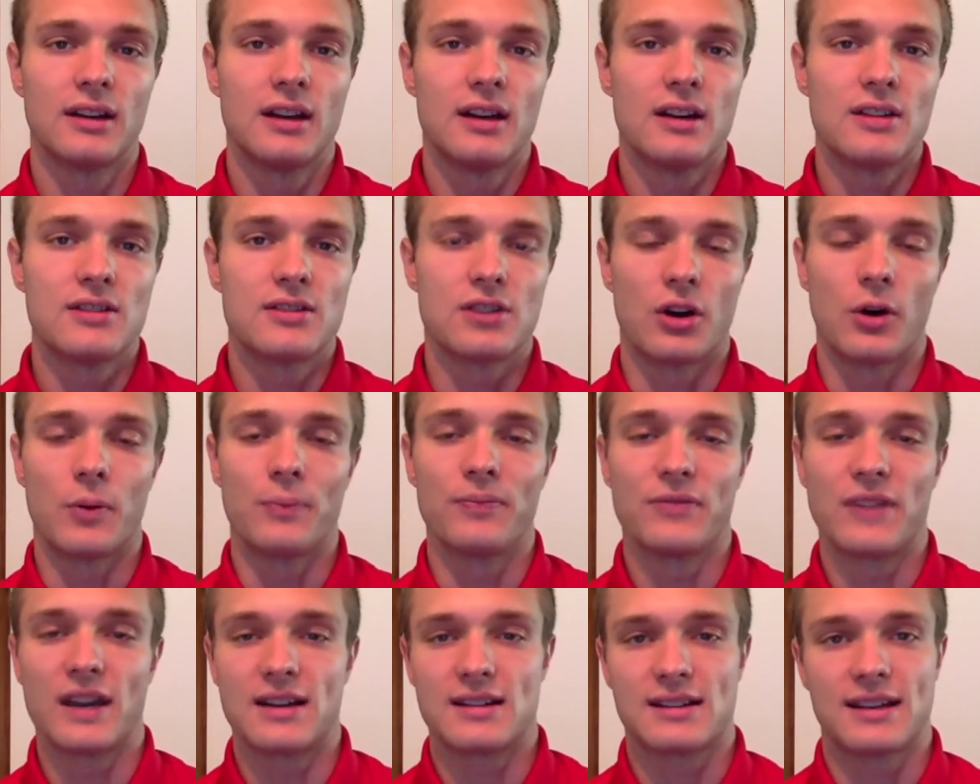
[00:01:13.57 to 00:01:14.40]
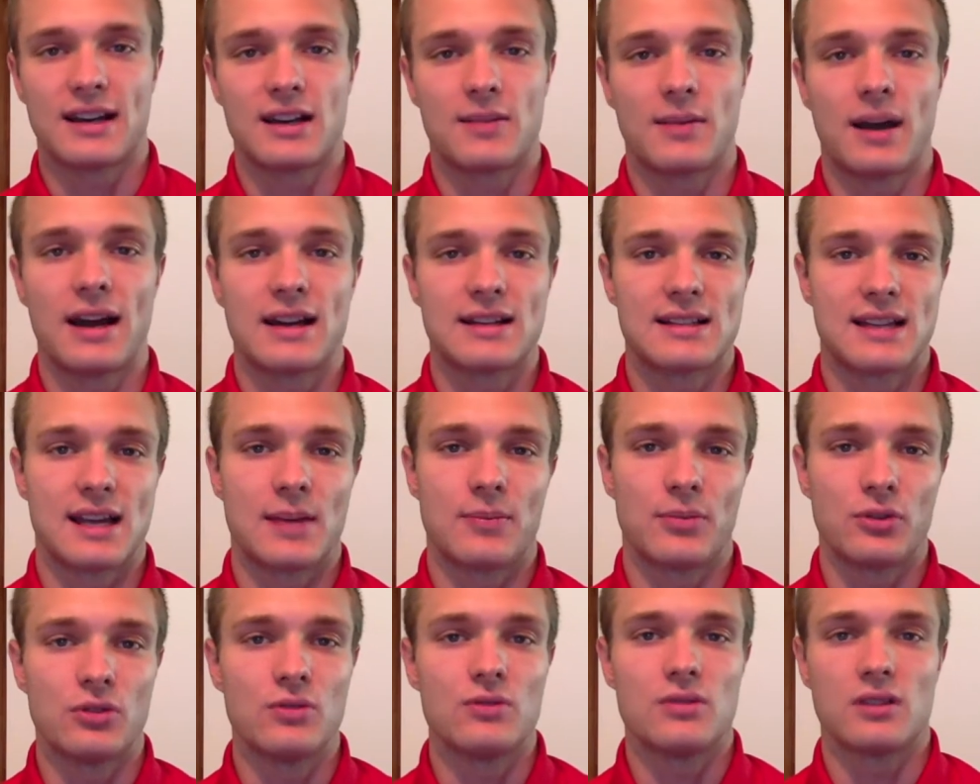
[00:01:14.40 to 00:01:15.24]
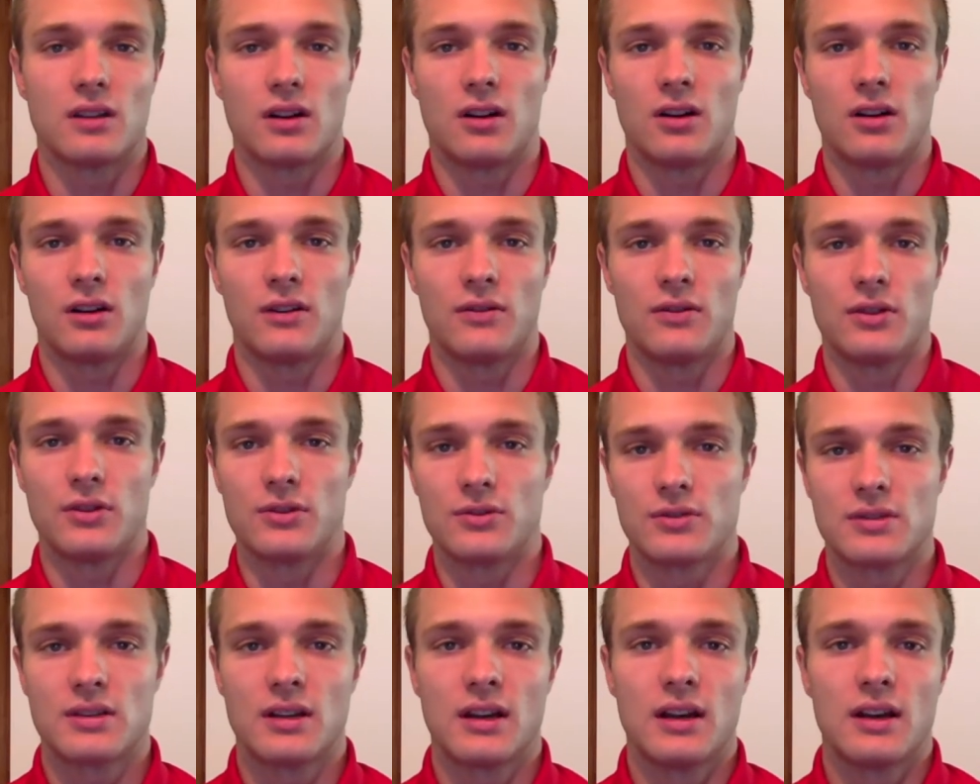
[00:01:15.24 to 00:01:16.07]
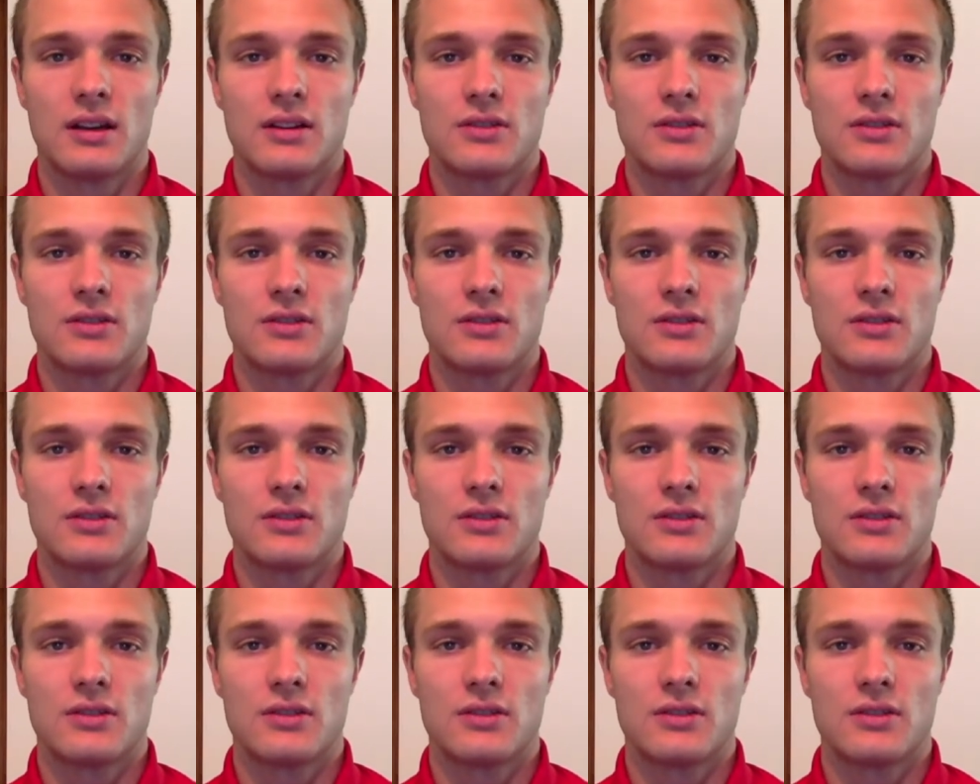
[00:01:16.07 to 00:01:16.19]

So that's kind of my example using all of those